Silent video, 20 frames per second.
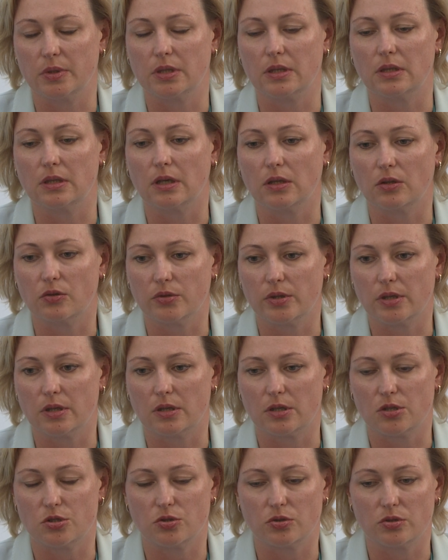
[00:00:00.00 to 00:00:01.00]
thinking
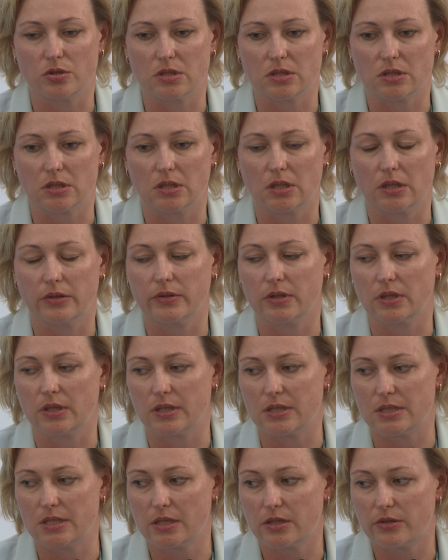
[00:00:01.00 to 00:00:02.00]
how to
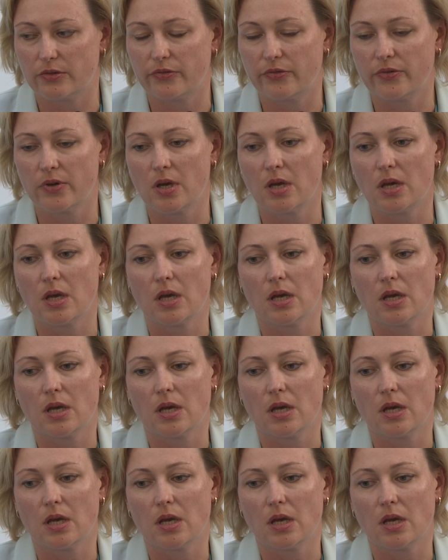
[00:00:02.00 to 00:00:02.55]
implement